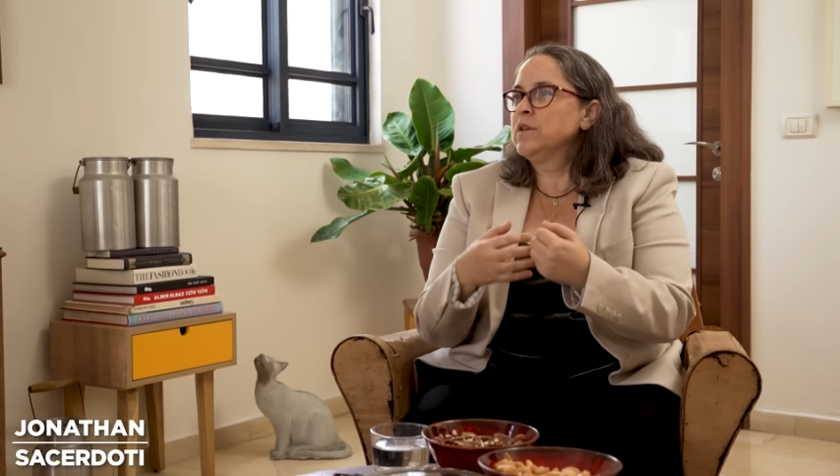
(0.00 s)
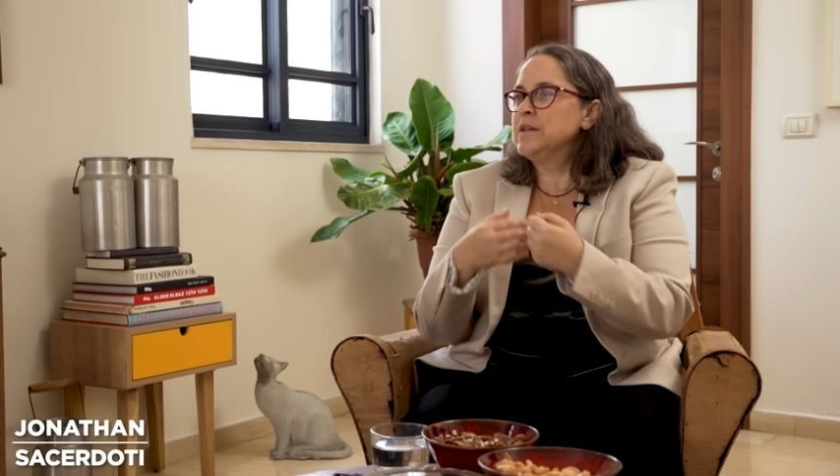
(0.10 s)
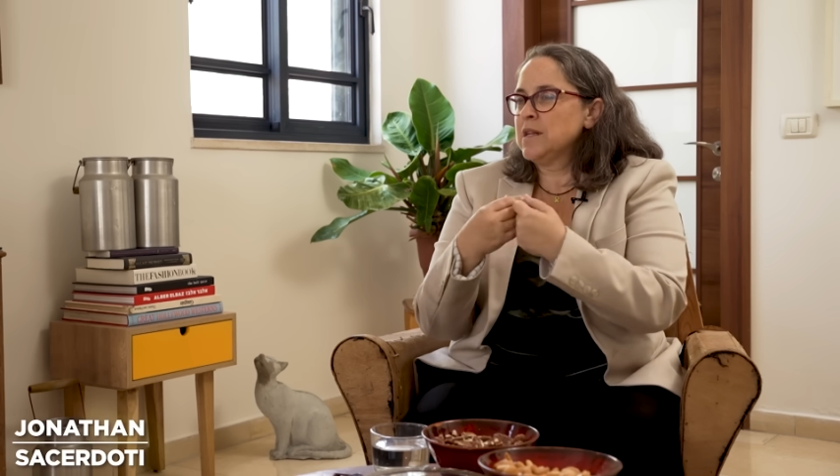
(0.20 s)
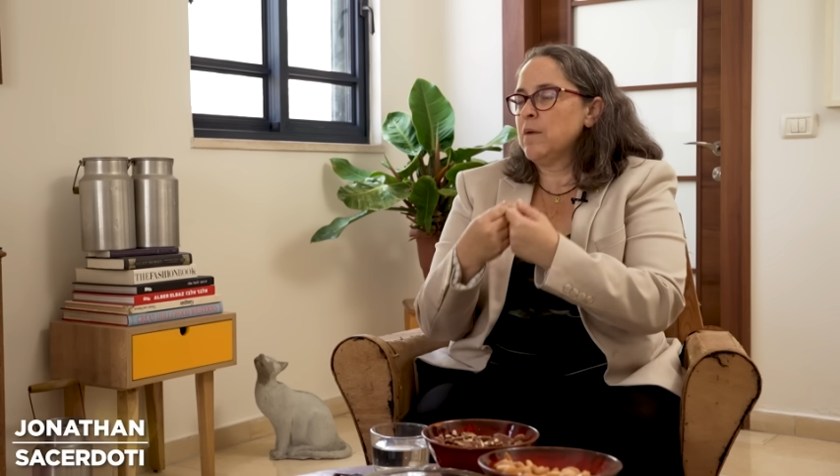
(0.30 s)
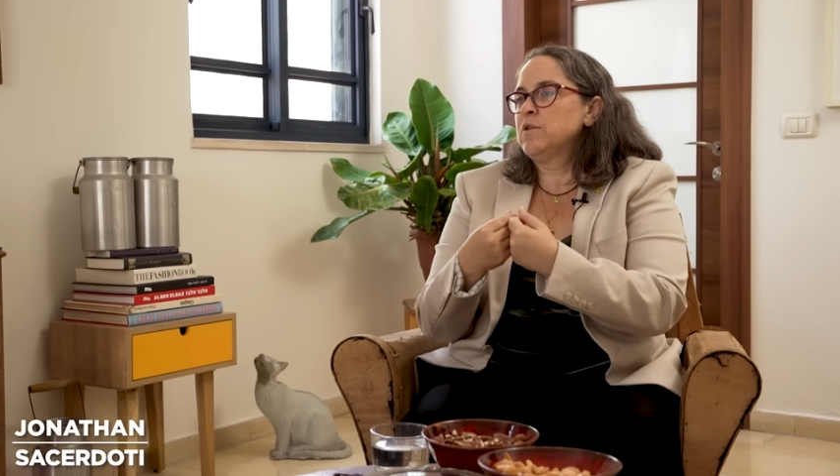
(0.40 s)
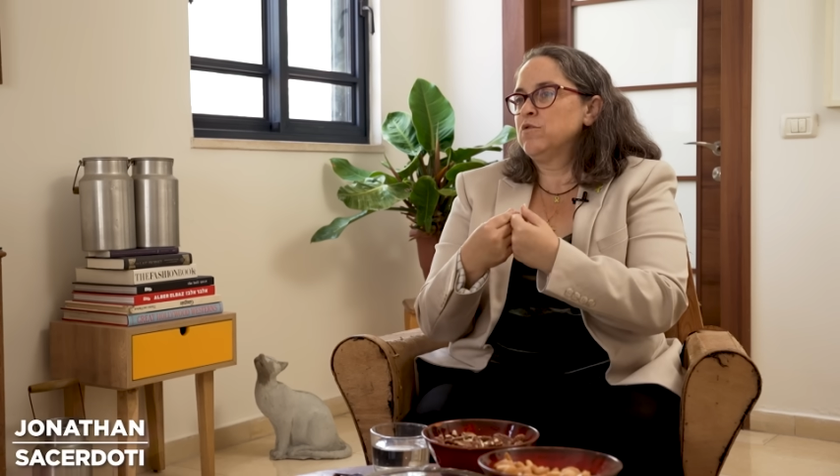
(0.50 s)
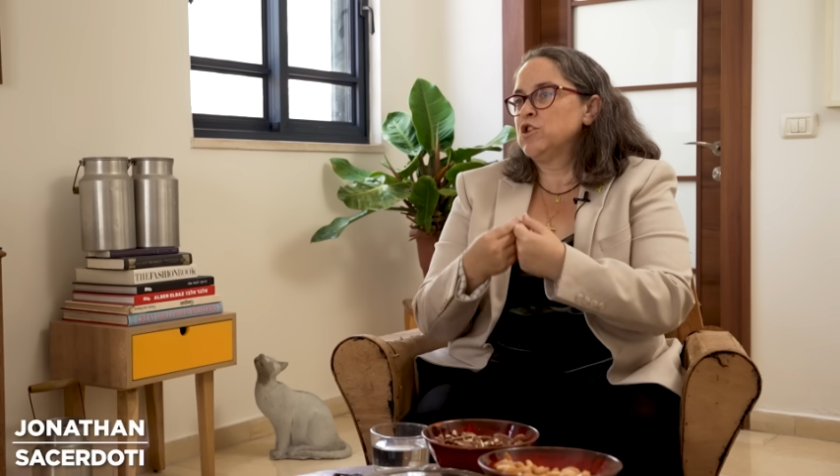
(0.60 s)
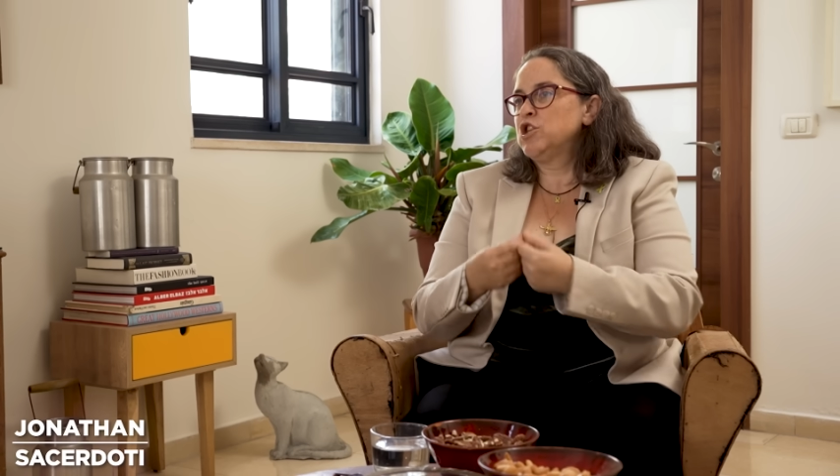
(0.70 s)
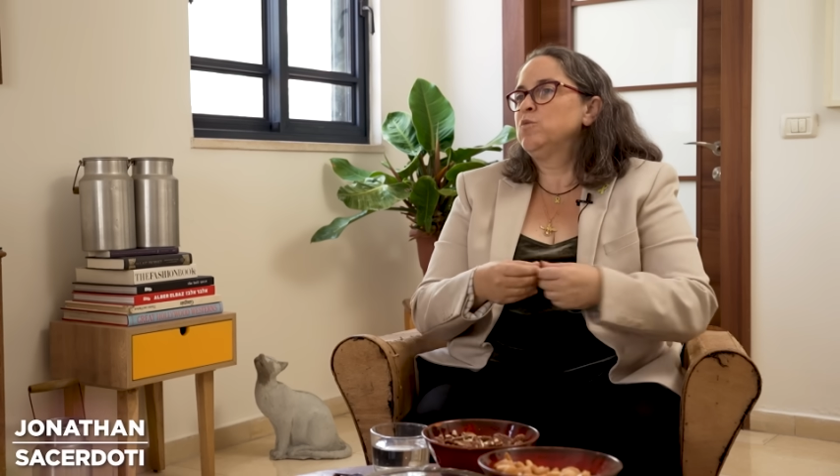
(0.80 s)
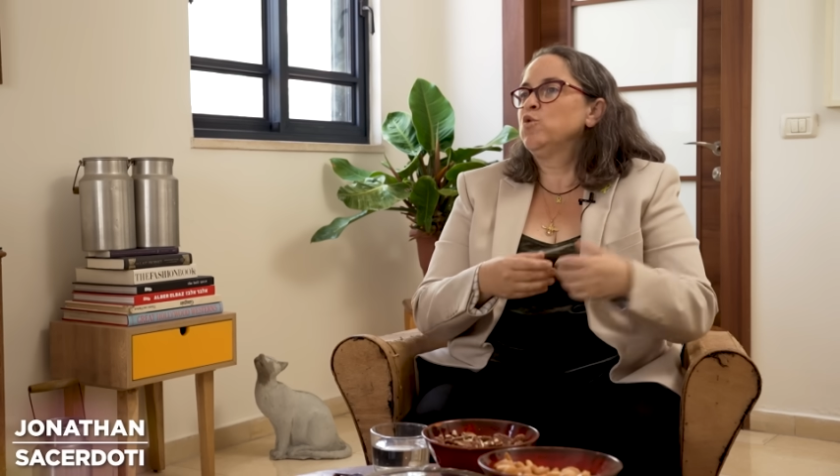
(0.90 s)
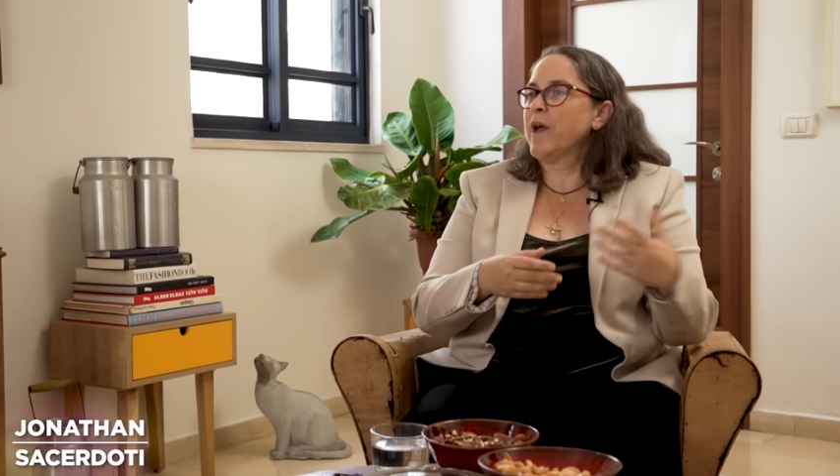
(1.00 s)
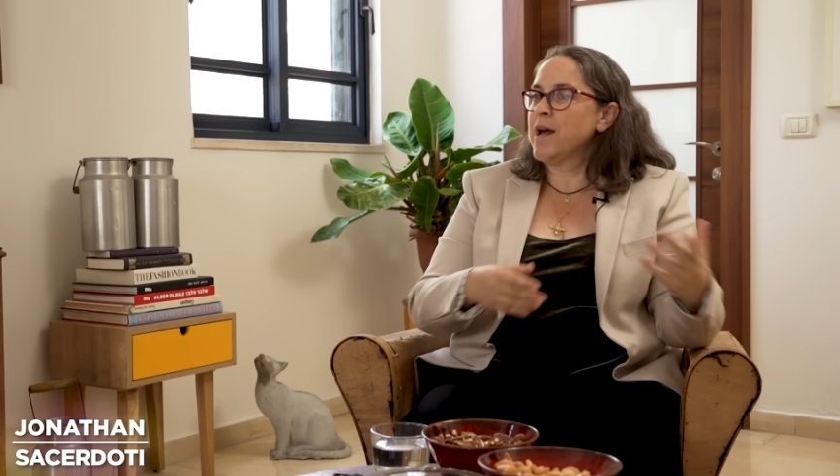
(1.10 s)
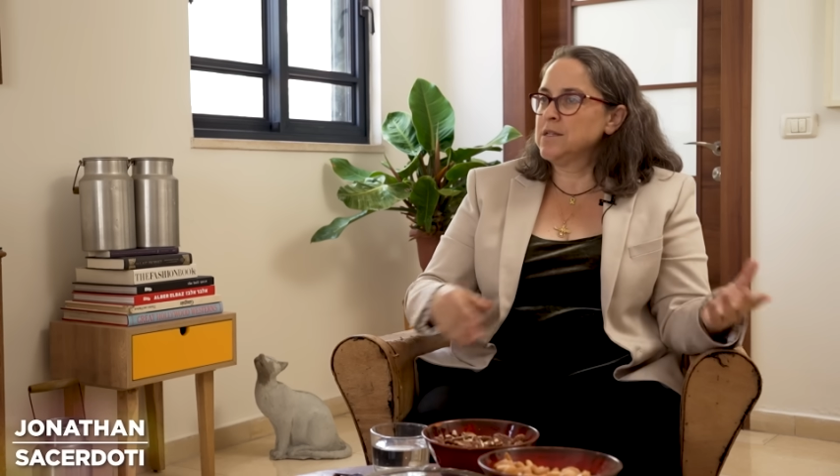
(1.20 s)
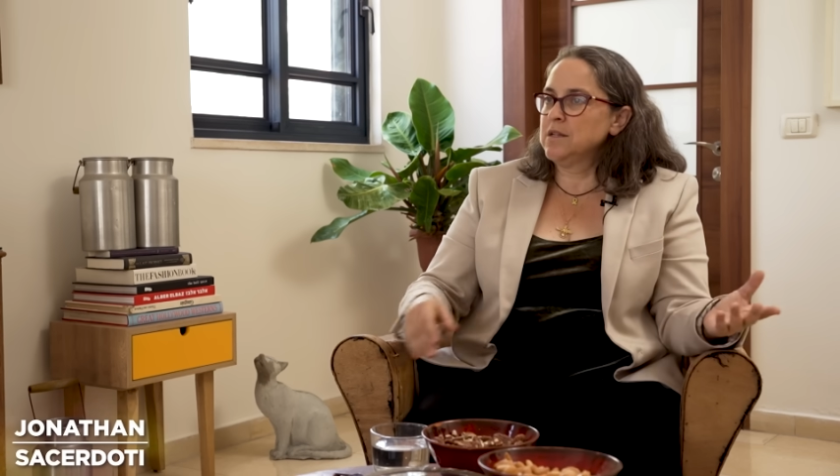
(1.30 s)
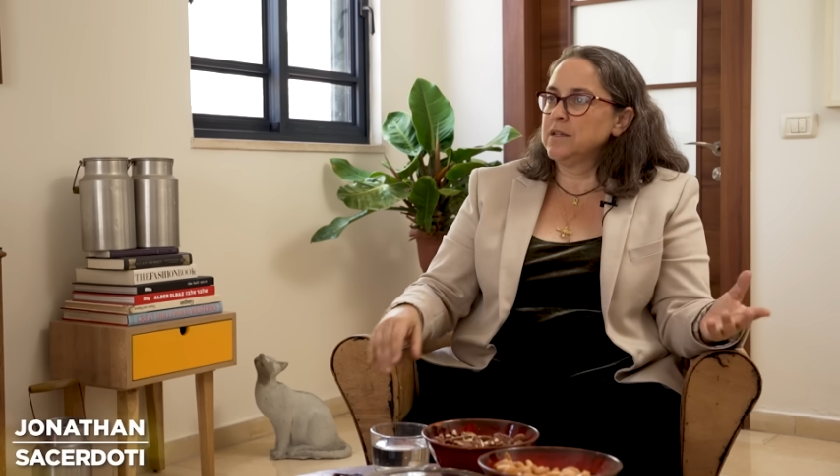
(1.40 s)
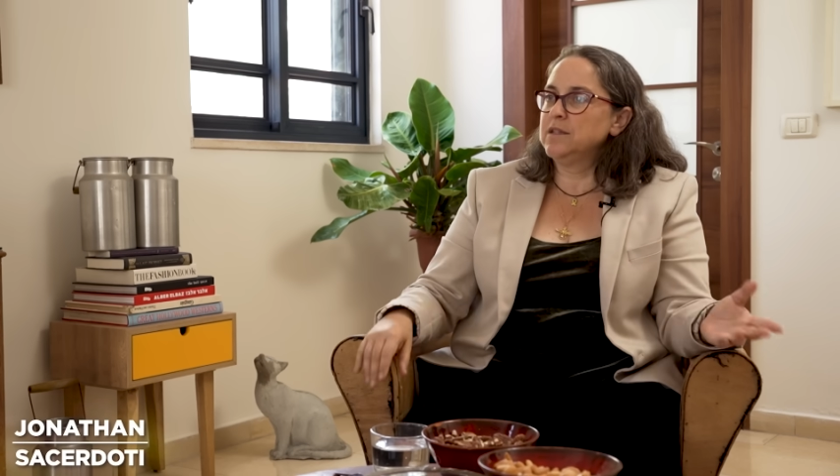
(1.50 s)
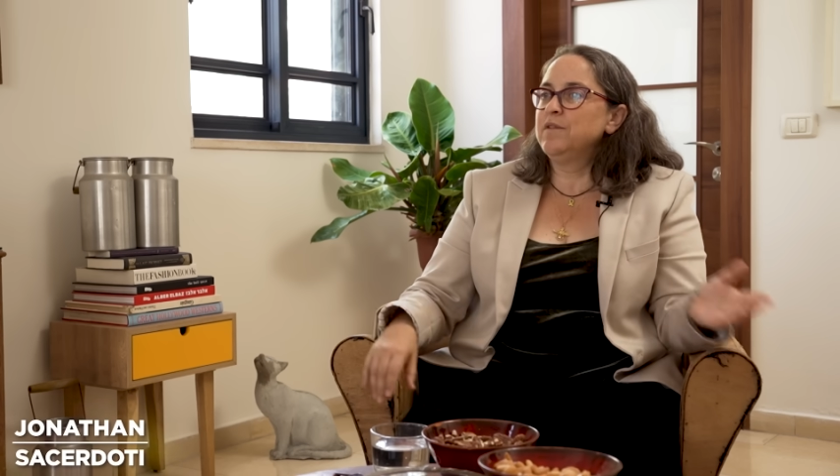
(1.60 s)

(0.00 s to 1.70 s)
the Islamic regime to cancel it.